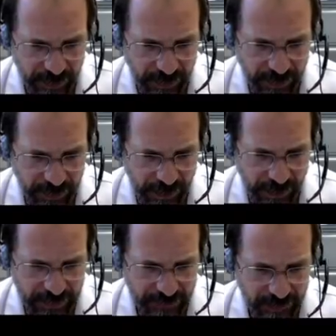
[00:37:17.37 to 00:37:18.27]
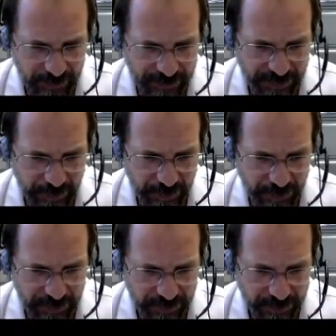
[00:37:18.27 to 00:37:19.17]
If I had actively
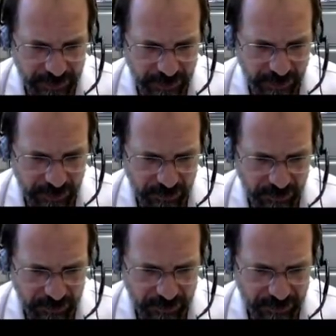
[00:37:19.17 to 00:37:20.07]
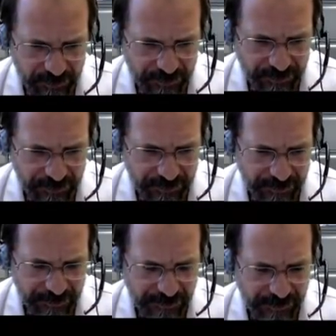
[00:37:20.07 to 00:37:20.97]
metabolizing skeletal muscle,
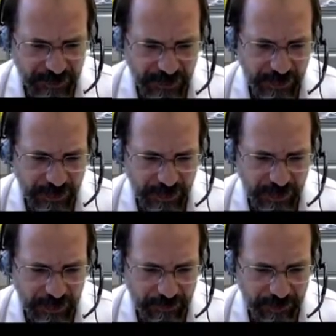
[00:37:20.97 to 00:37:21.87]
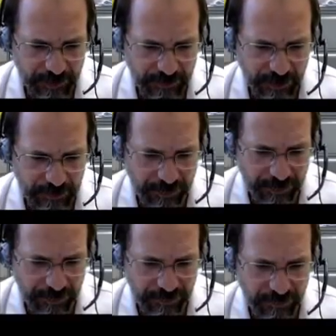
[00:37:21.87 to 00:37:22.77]
I might
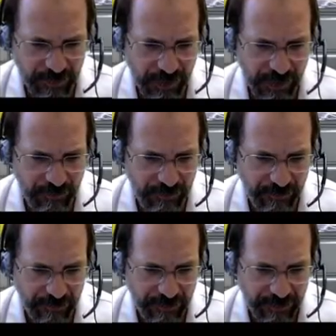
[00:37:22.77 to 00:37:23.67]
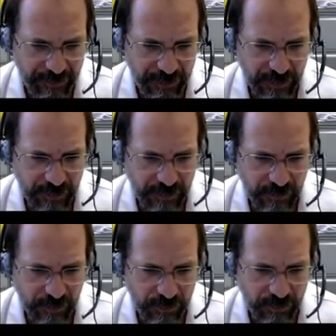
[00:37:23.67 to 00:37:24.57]
drop here to 5.
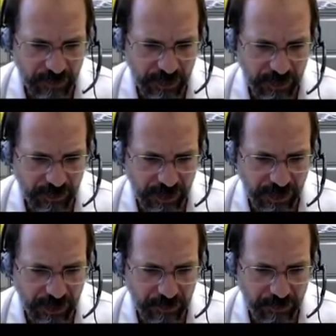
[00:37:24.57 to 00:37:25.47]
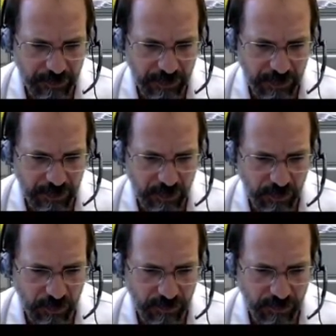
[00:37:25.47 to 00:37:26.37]
Well, if we follow that up and then
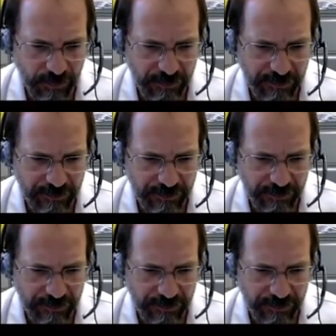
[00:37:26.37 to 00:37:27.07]
over,